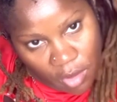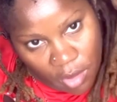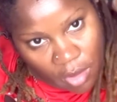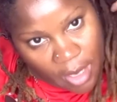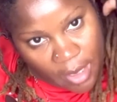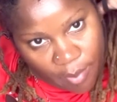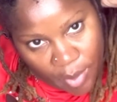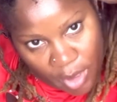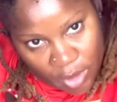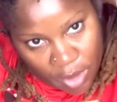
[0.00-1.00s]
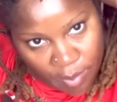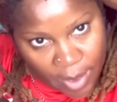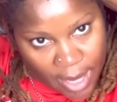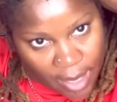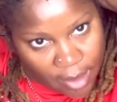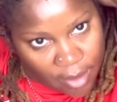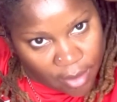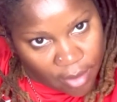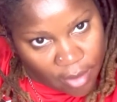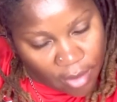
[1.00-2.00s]
kind of put it to the back.
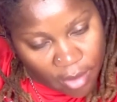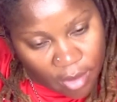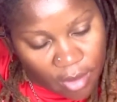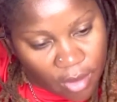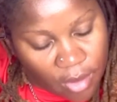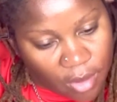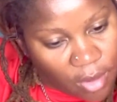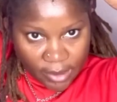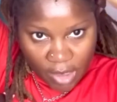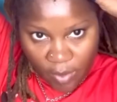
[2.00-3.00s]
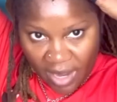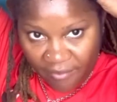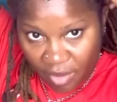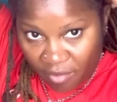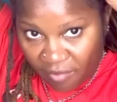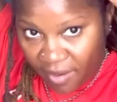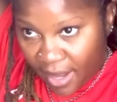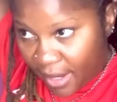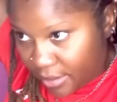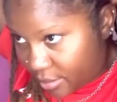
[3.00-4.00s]
So now I have it all
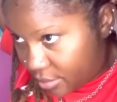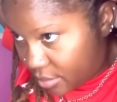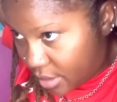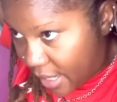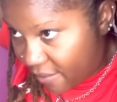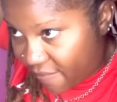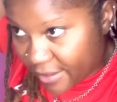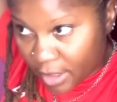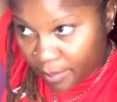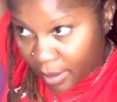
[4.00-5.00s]
flat and kind of fix it up a